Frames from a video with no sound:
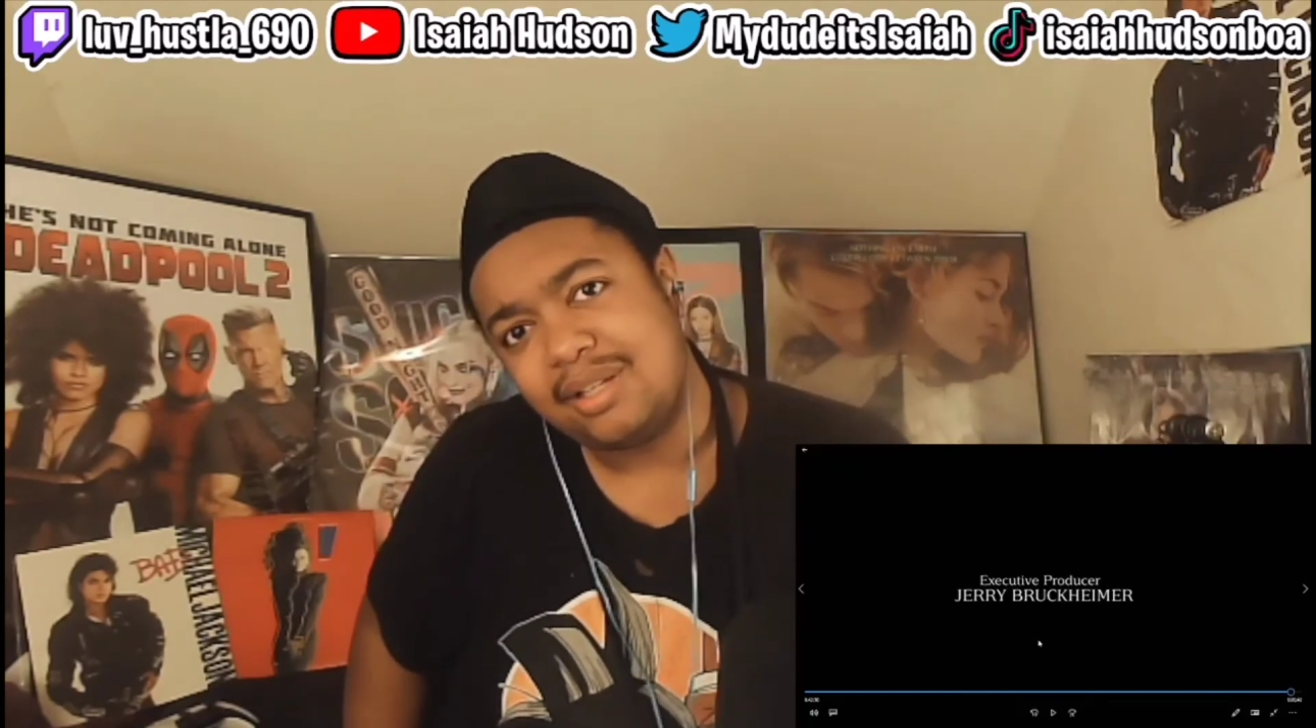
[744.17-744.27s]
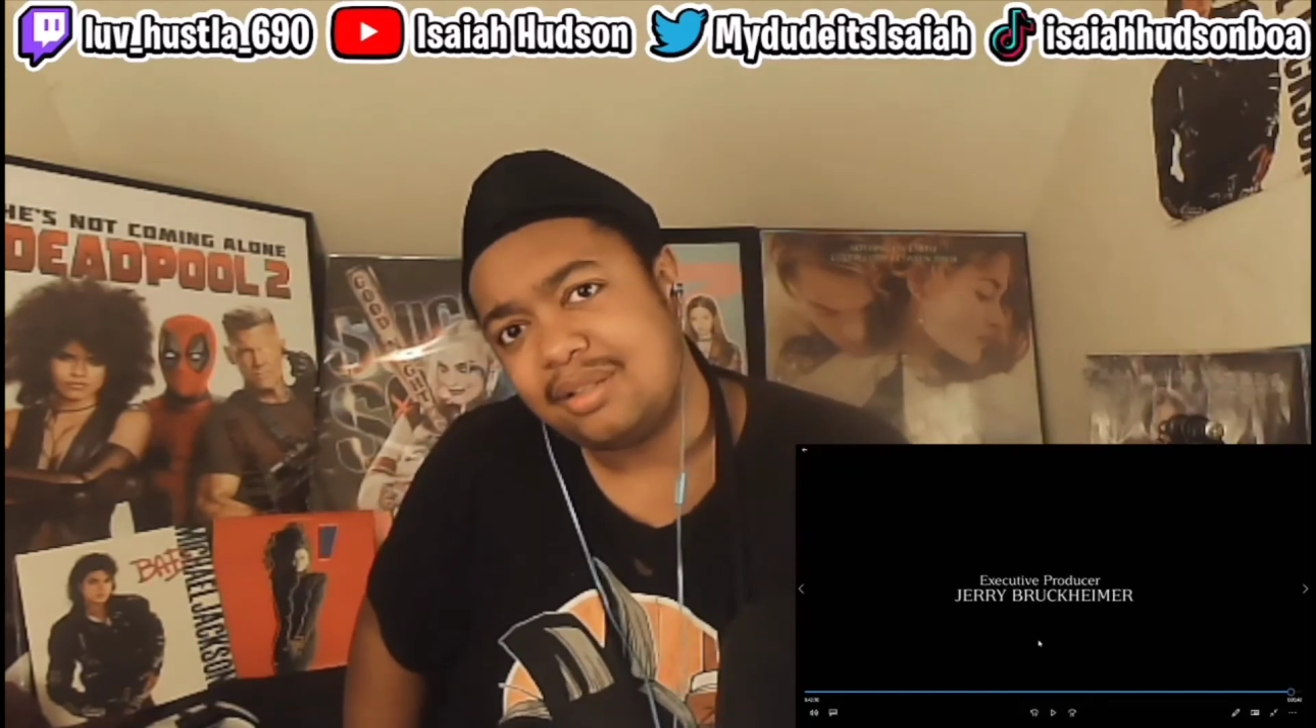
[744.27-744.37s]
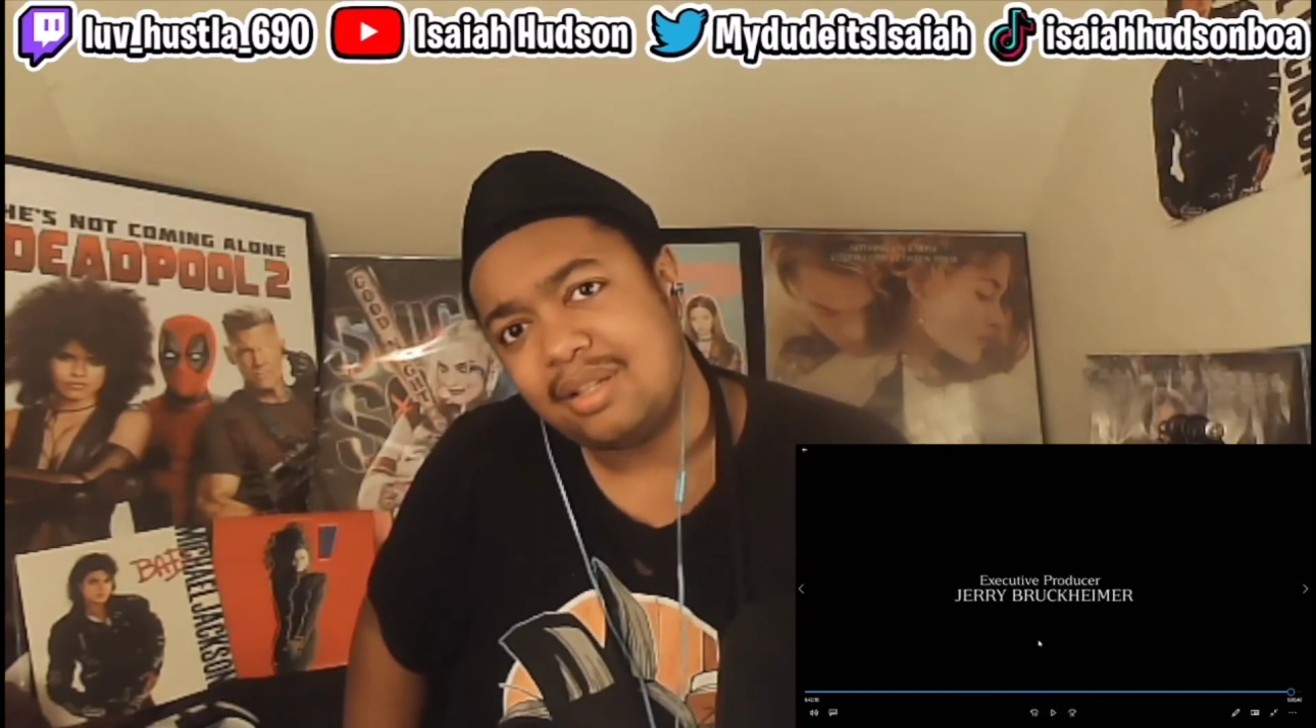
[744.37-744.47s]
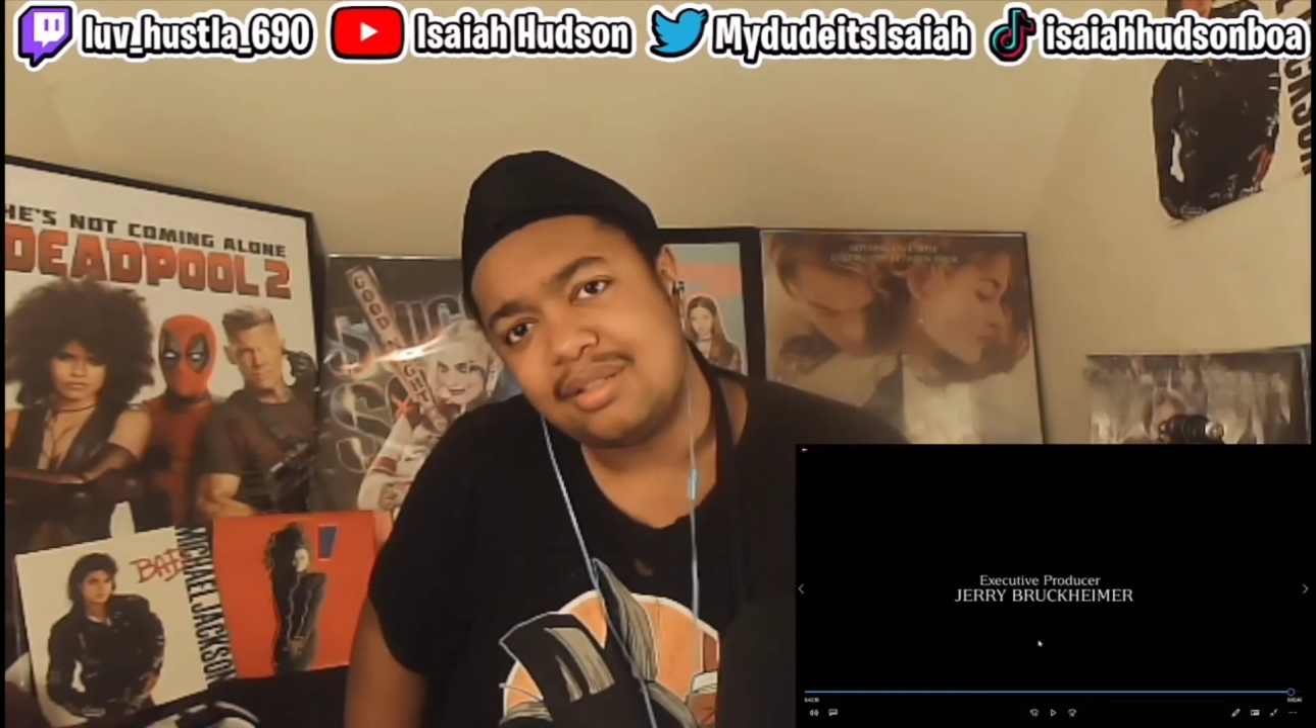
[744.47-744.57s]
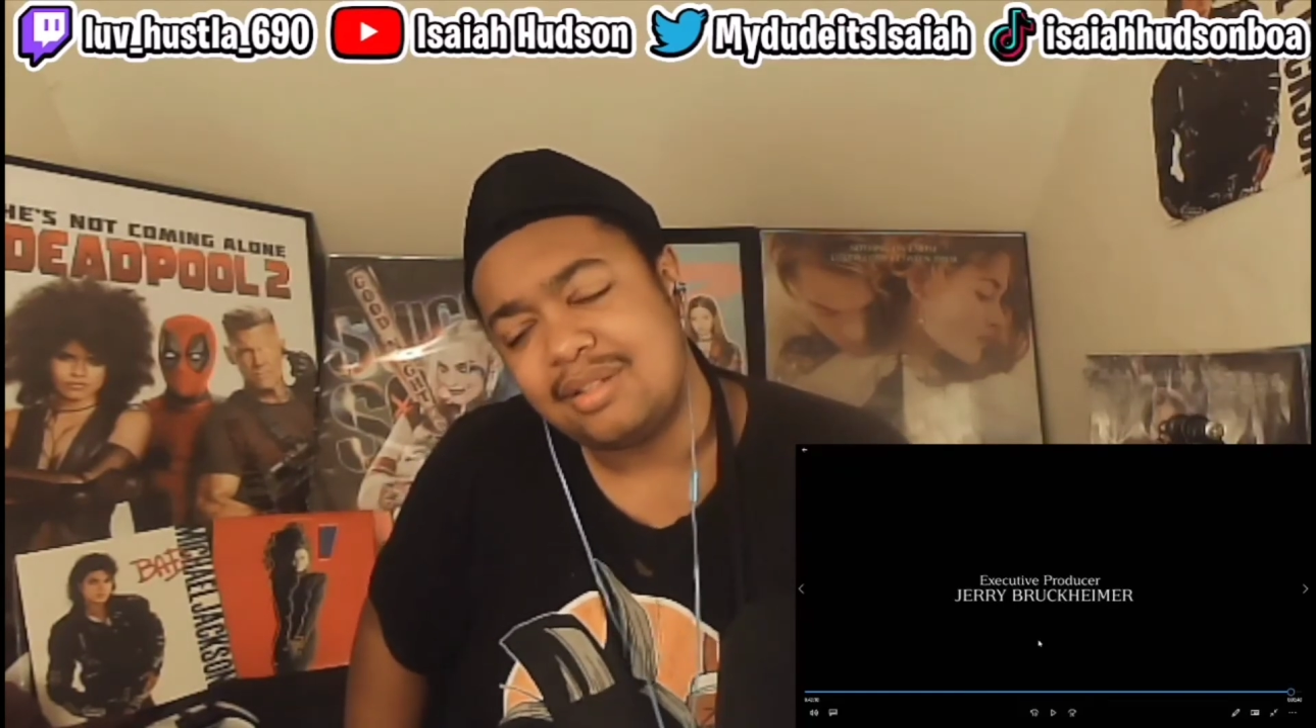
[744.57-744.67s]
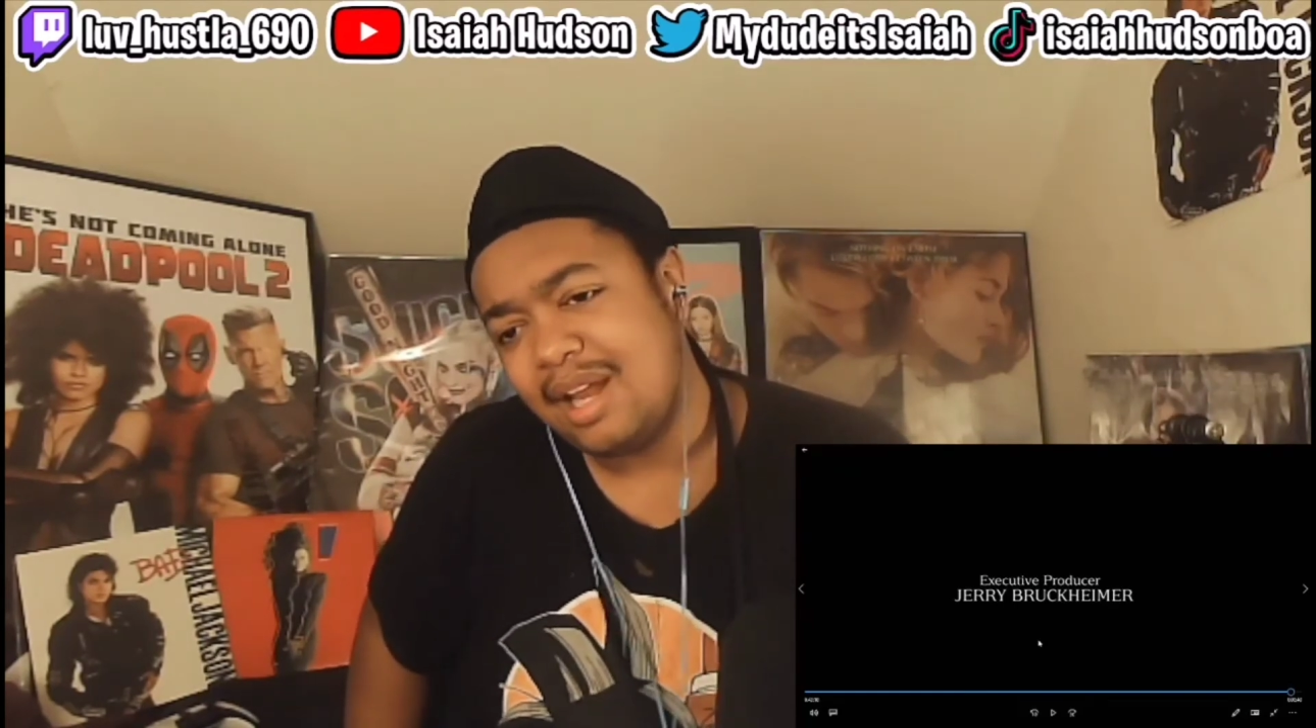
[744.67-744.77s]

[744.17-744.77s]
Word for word: It's not